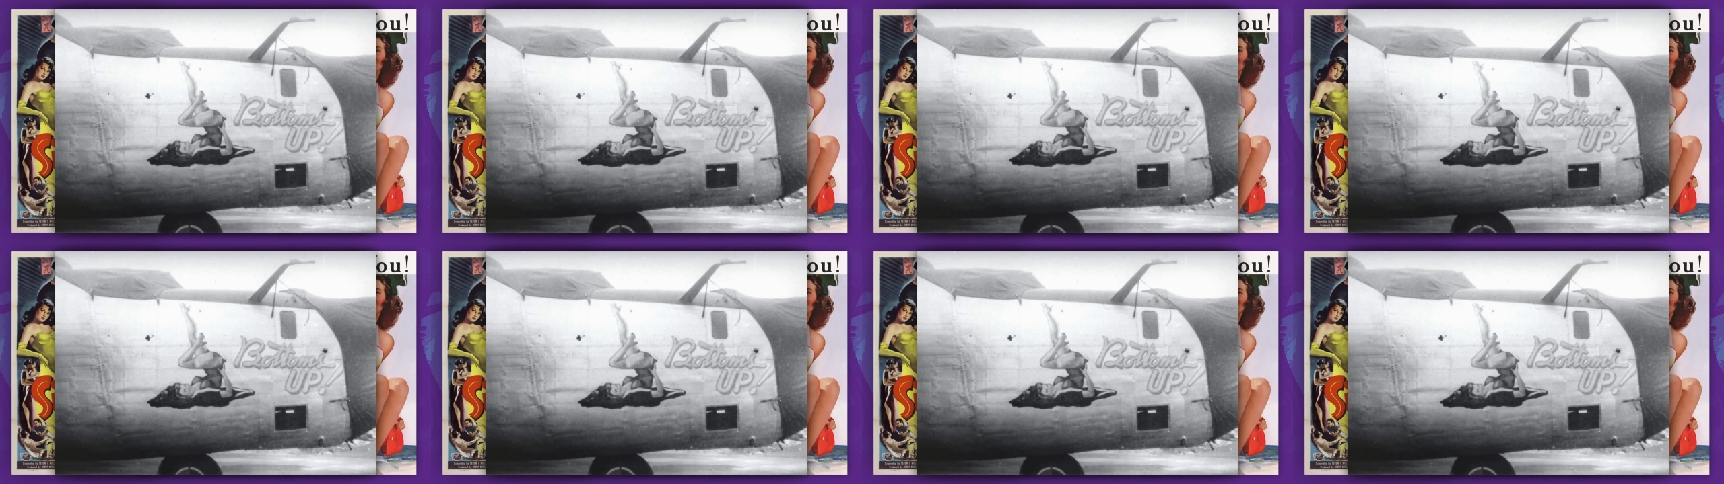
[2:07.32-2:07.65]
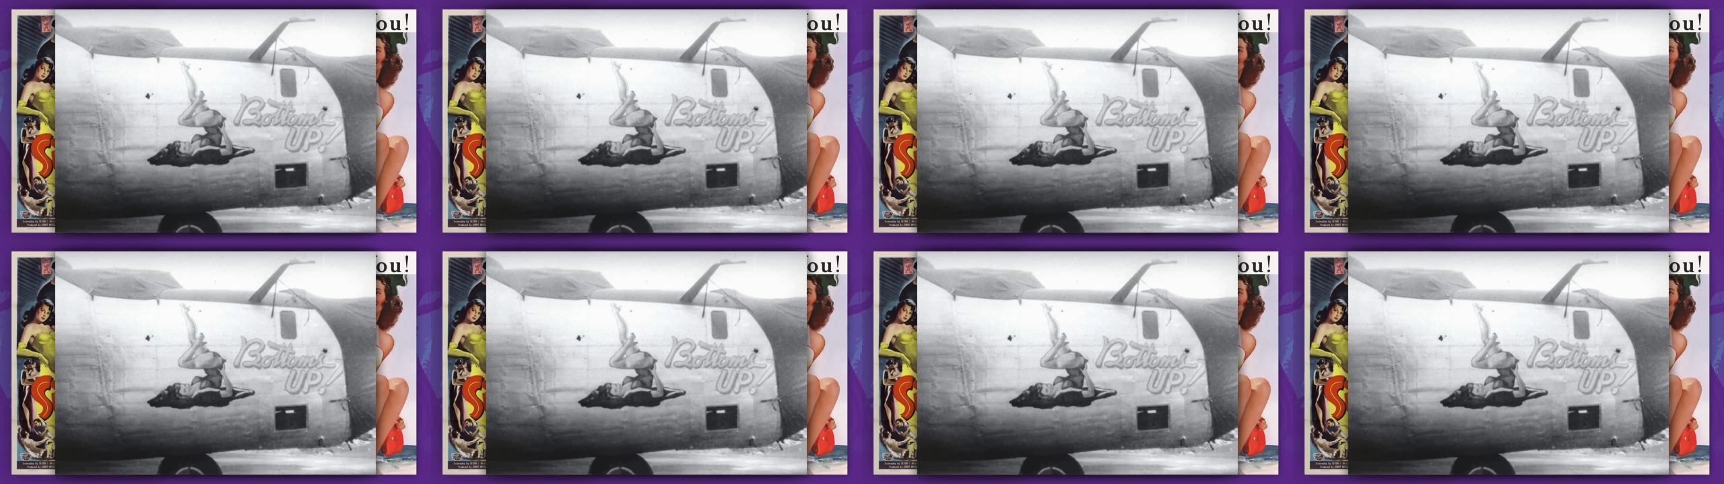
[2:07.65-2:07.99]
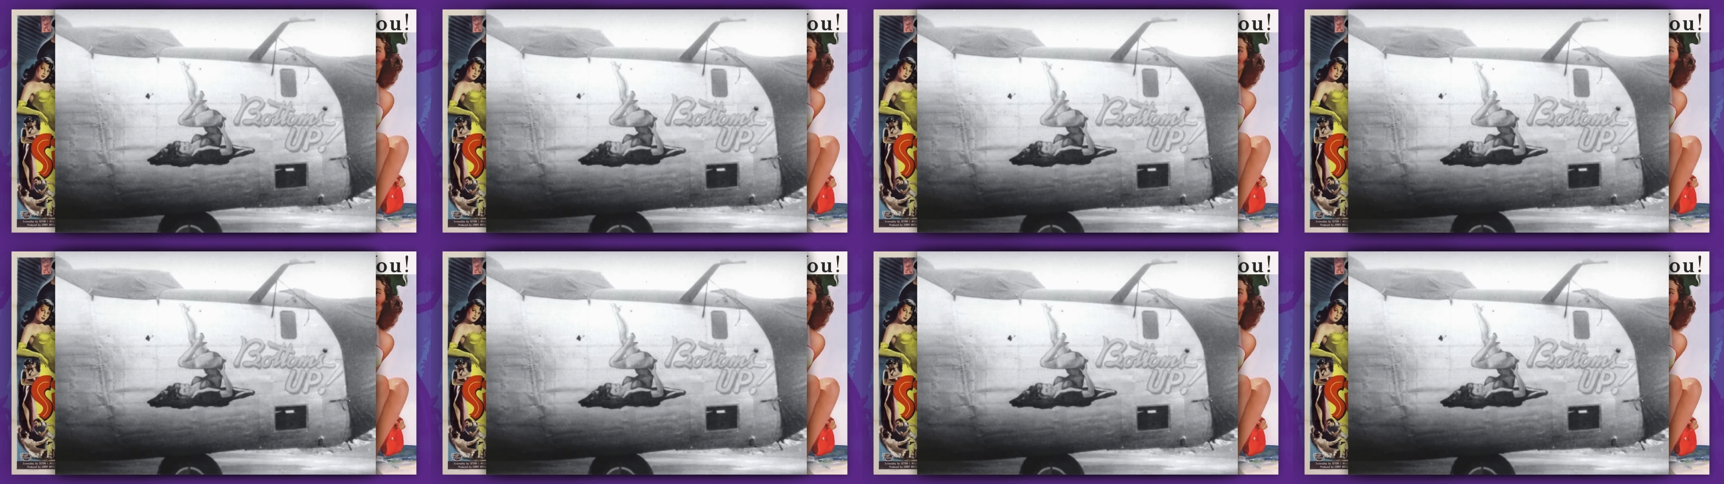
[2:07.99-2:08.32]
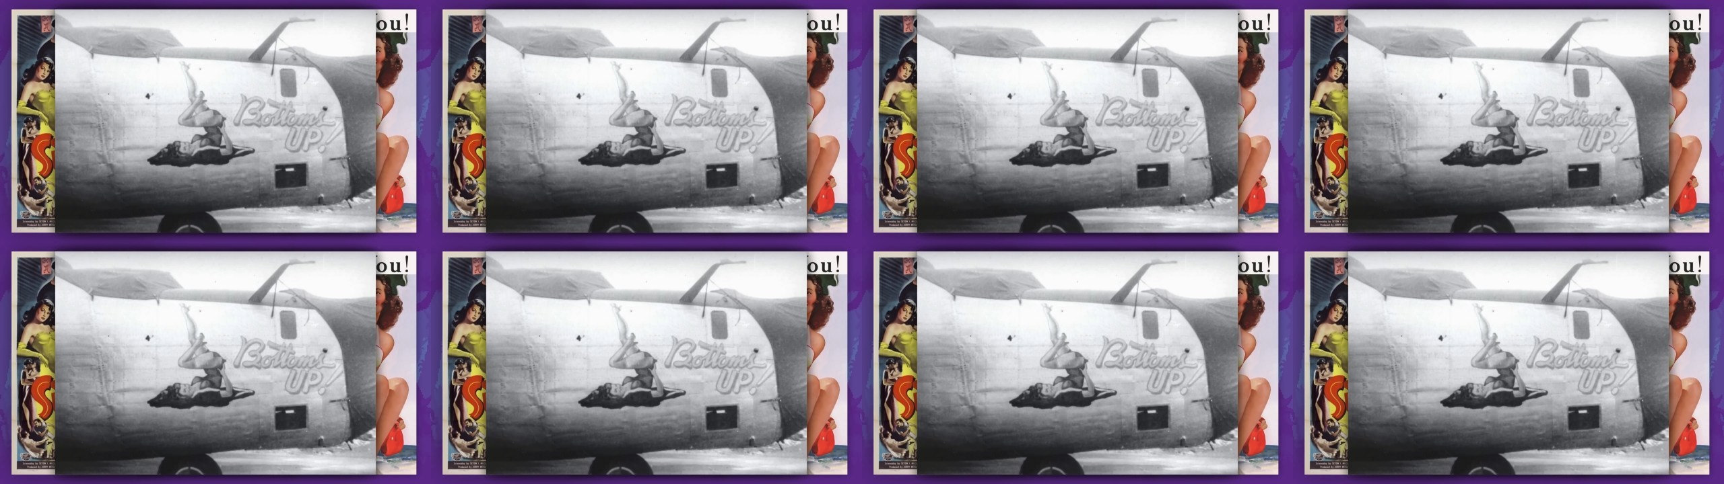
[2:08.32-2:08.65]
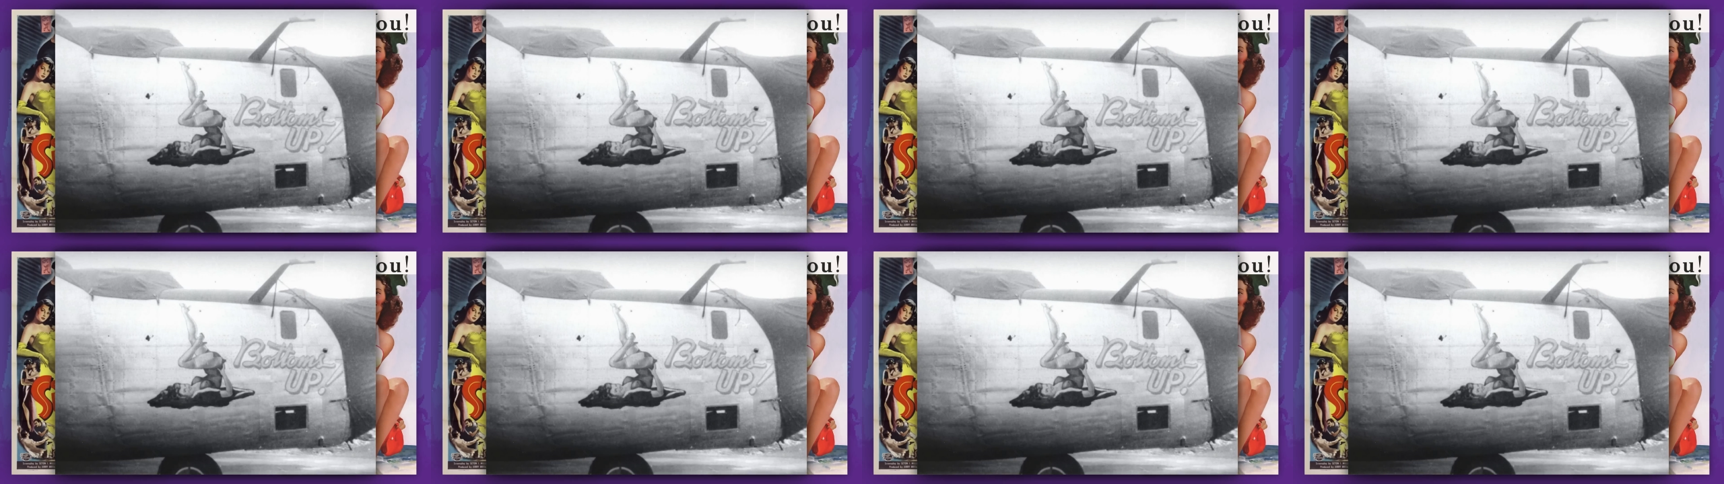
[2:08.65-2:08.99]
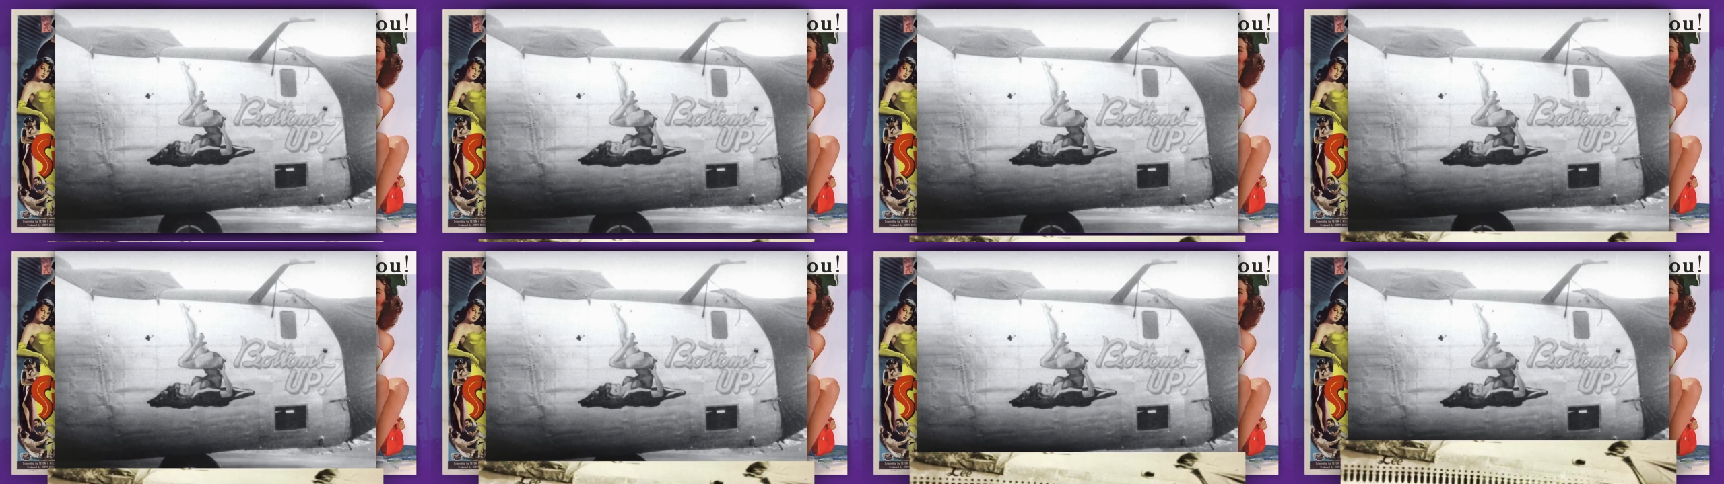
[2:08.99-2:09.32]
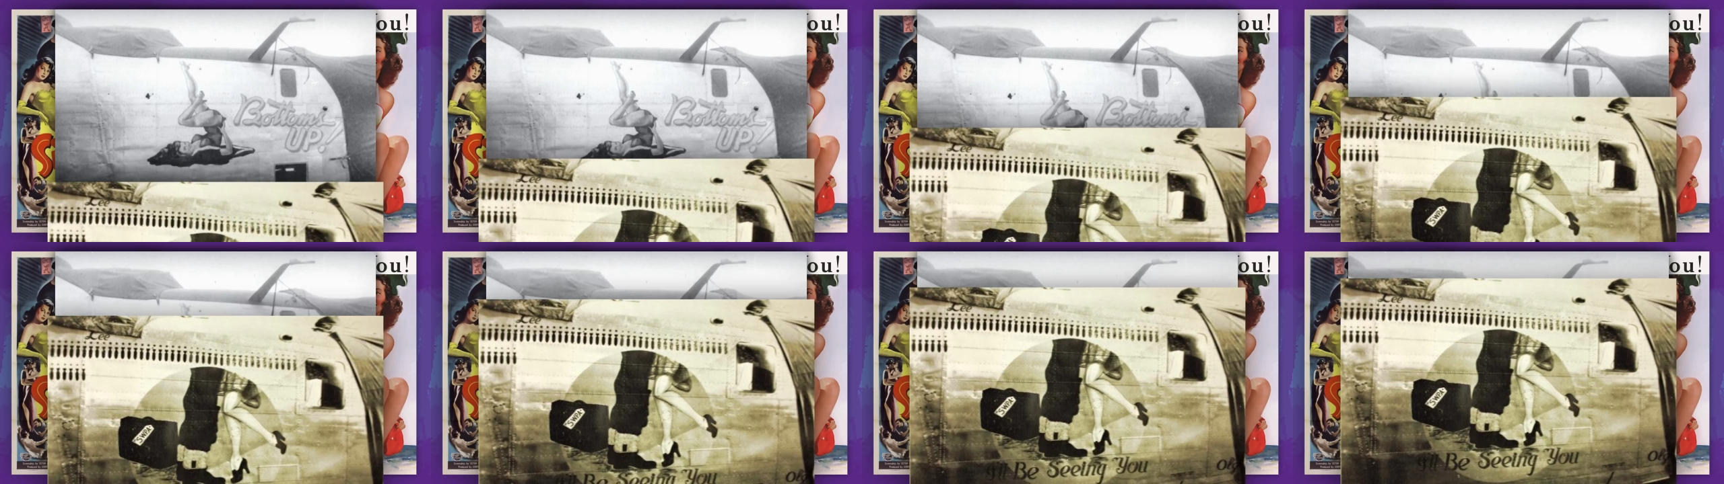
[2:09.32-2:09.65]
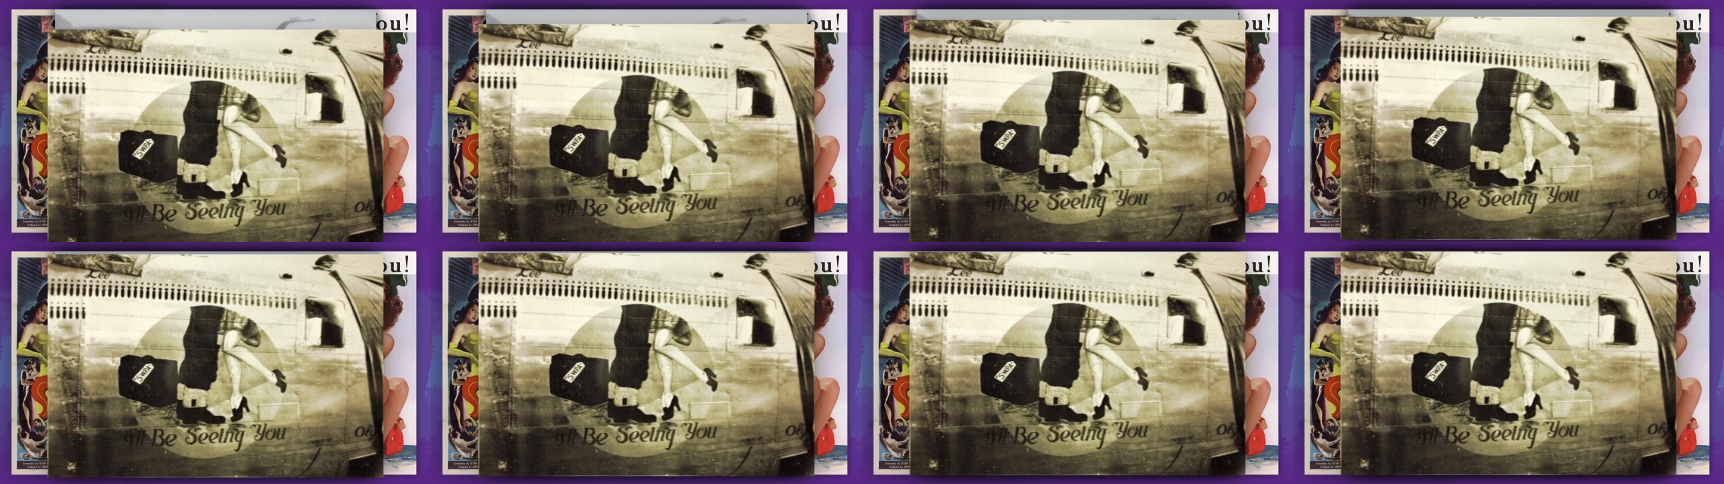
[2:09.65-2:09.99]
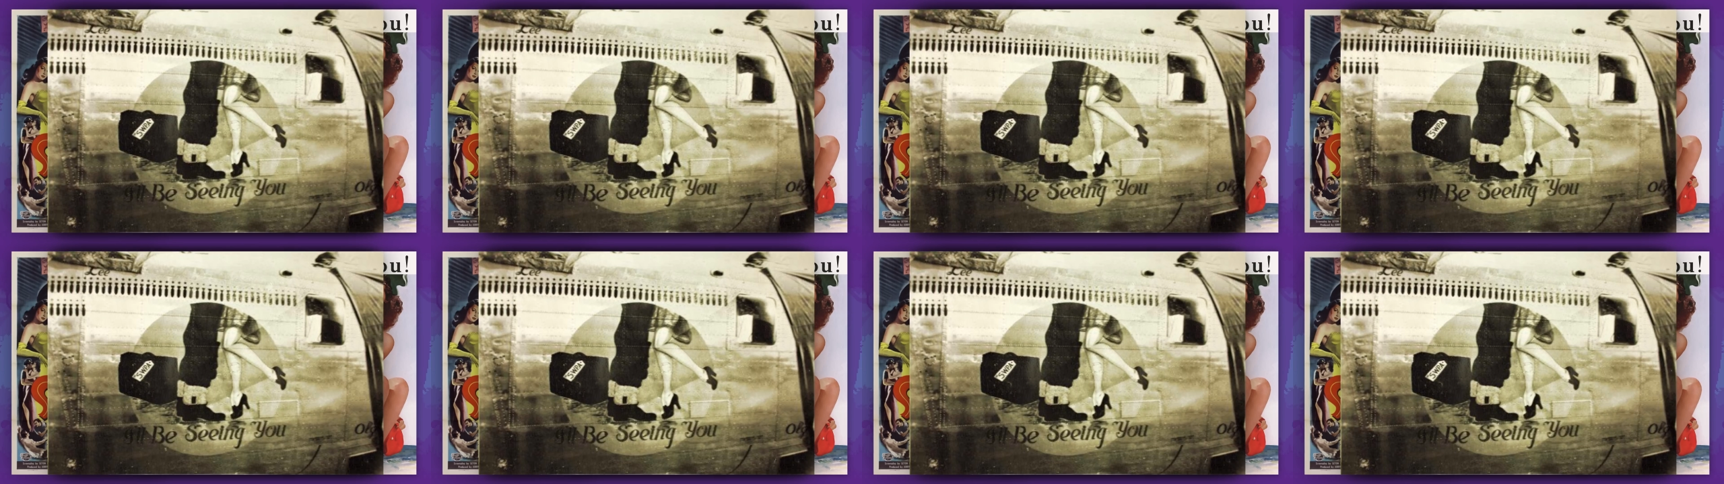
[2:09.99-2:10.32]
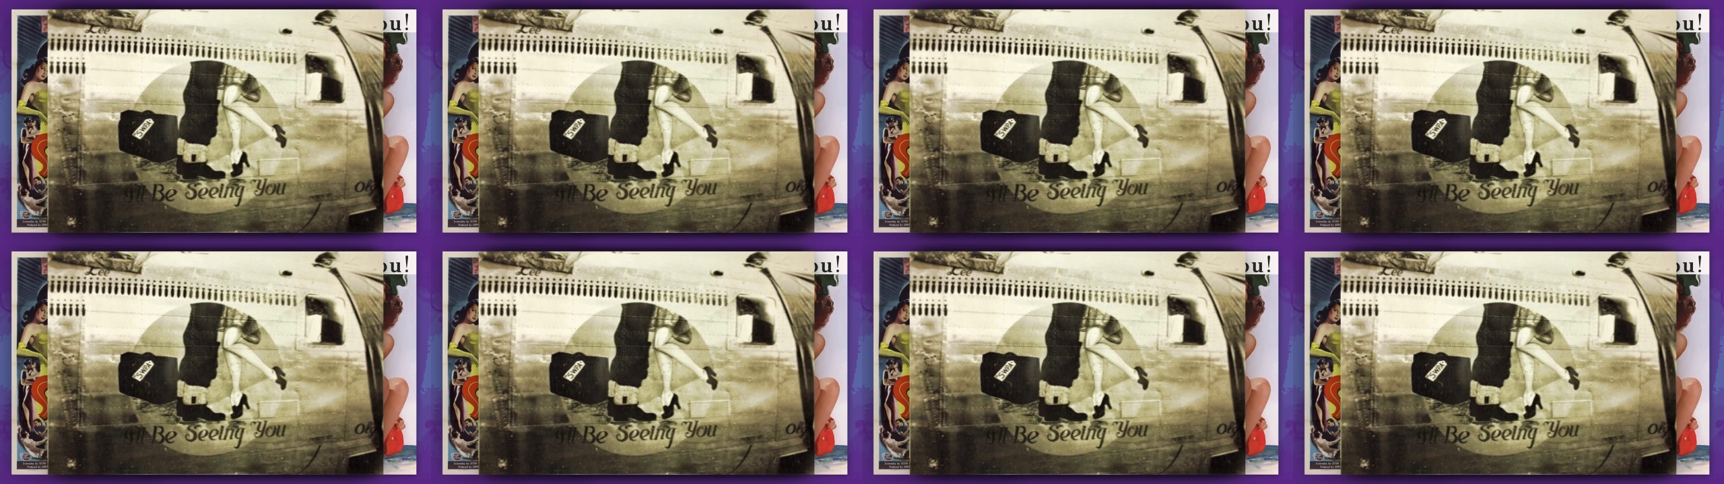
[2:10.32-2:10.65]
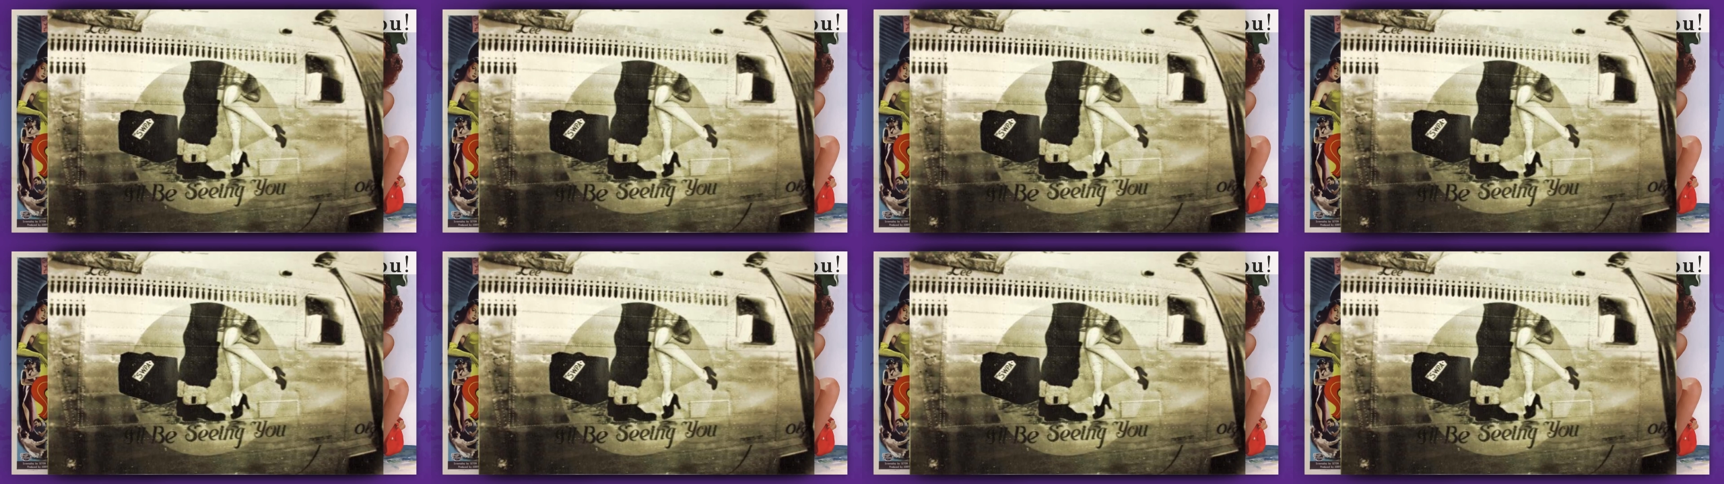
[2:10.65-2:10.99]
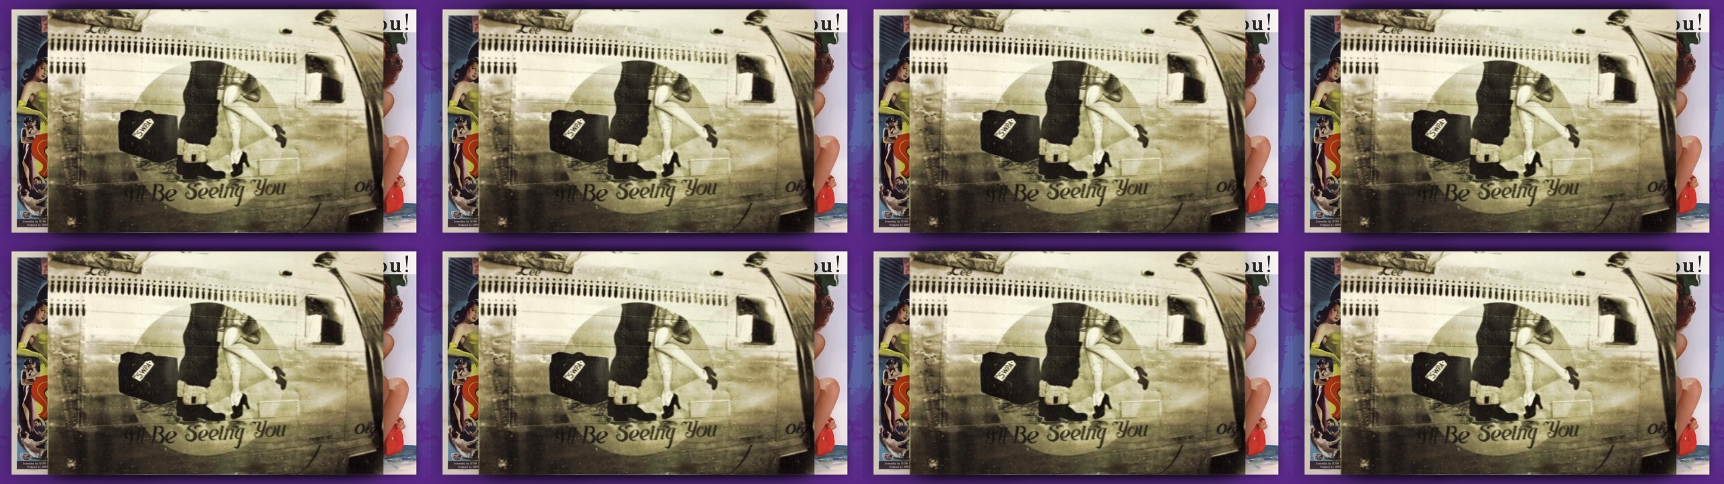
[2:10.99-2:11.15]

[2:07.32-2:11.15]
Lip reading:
No face is visible, so there are no lips to read.